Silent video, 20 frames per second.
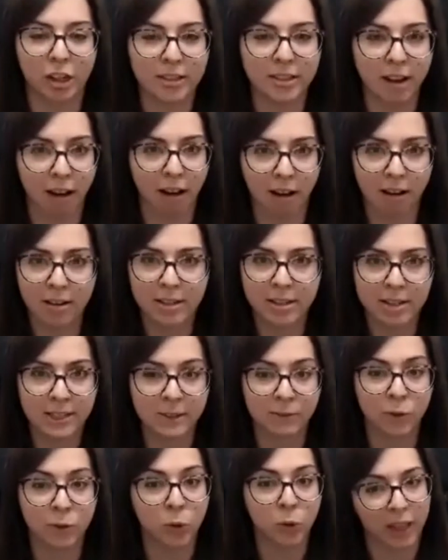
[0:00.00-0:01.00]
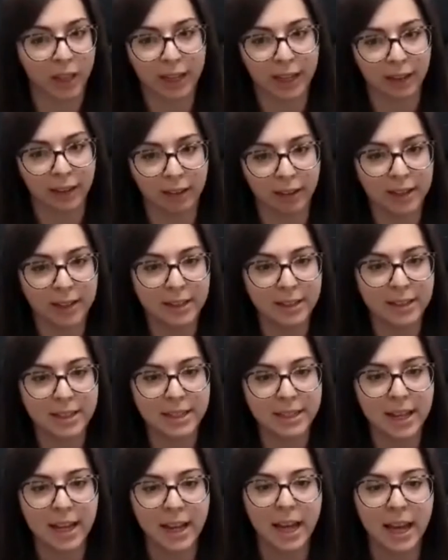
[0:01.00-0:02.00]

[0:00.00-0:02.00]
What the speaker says: tasks for their clients,